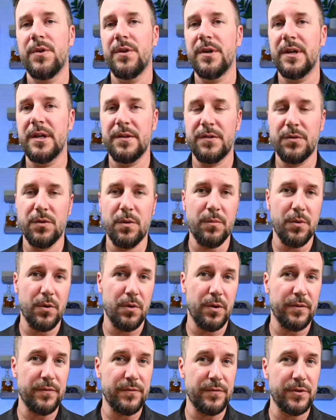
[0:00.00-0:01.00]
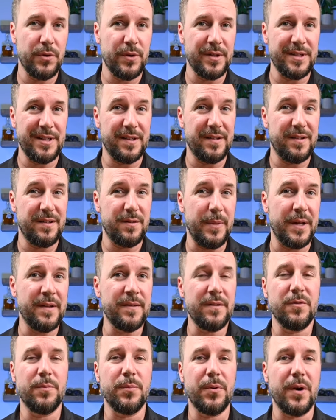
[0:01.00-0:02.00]
When you get into a more affluent,
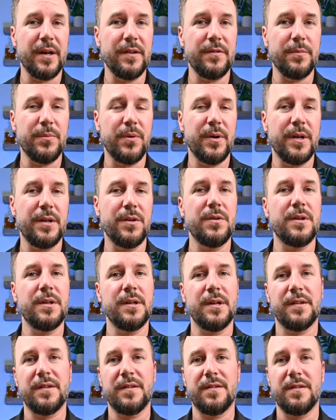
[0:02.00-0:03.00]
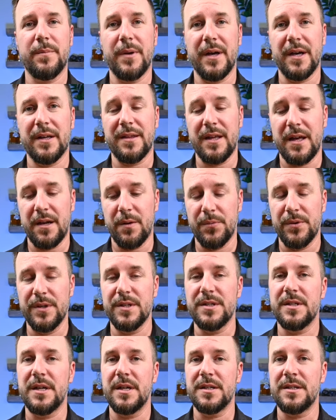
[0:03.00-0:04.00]
expensive price point, you can expect that
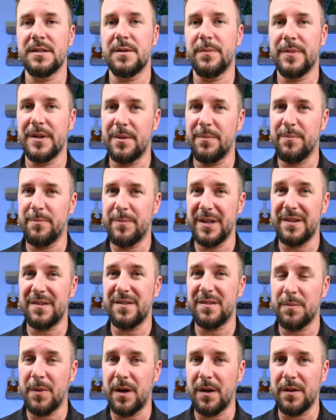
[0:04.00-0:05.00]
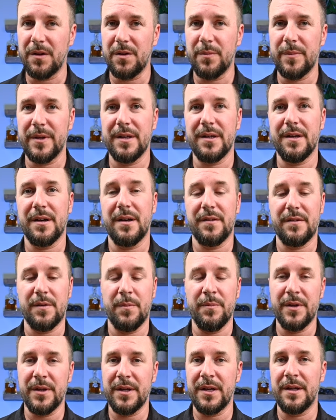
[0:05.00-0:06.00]
appreciation to be a bit smaller because
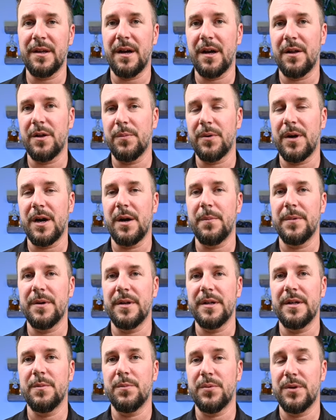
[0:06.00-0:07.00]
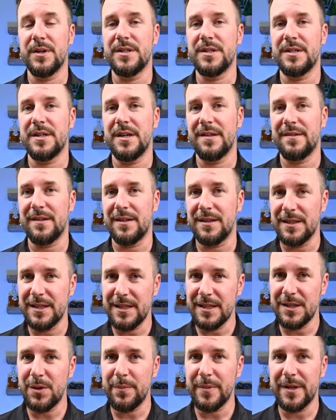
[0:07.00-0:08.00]
$1 million property appreciates a
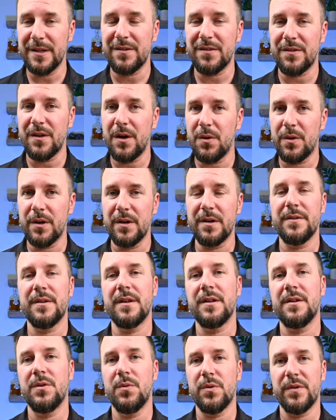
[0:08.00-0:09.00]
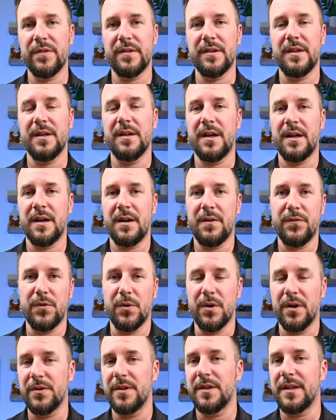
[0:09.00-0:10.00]
little bit slower than you will see at a
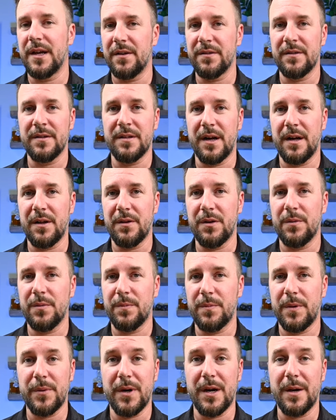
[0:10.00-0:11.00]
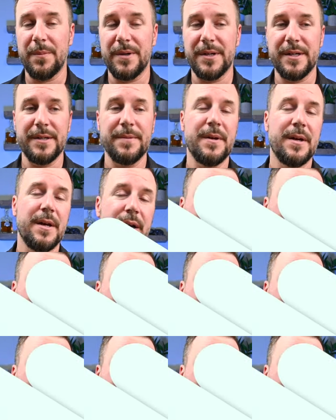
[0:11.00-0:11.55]
$400,000 property.